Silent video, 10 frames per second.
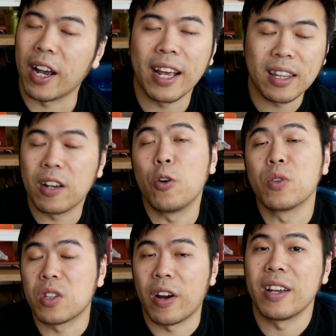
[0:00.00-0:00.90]
I get that
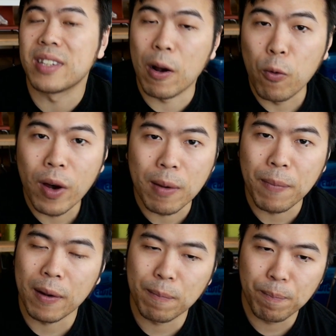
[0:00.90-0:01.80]
gold Sark is at one,
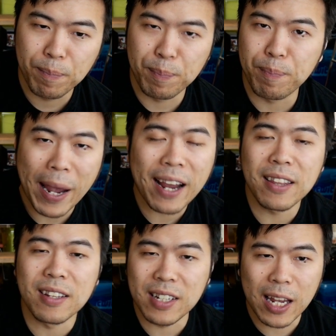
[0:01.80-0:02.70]
but back
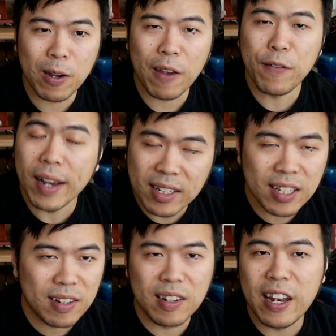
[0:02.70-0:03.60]
in the day, if you
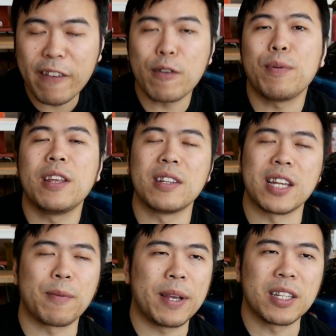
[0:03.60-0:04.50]
guys never played this
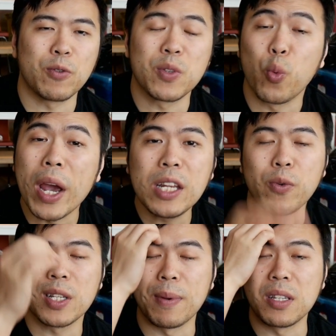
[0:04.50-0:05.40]
deck because it was way
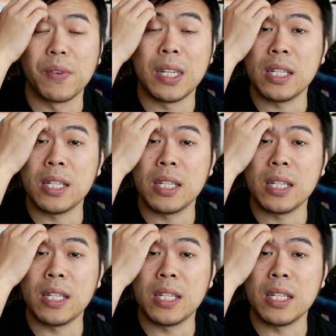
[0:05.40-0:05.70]
too expensive in